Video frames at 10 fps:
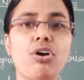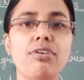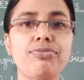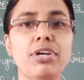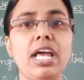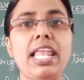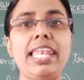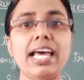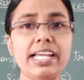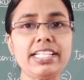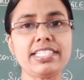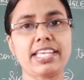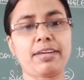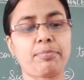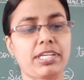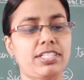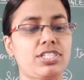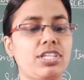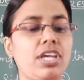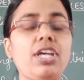of line
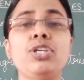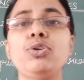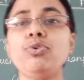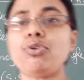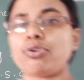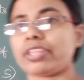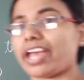segments. You know